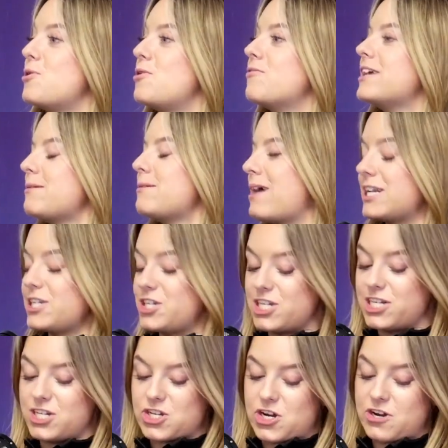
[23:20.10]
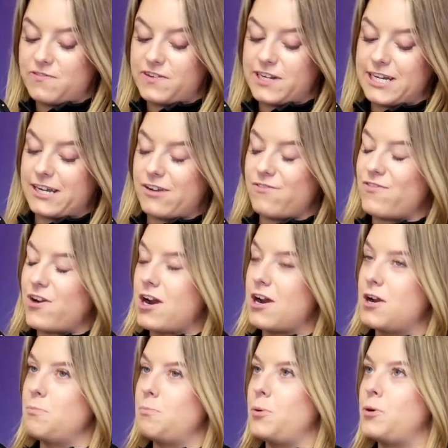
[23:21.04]
you already mentioned Dervla
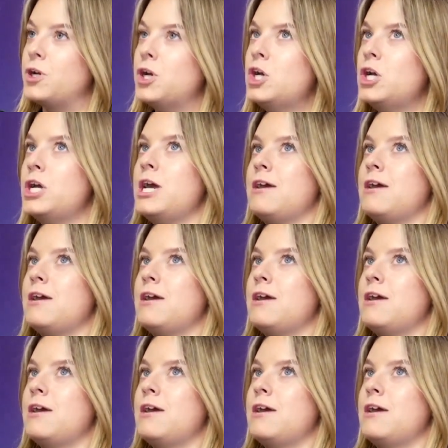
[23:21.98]
Nicavard, but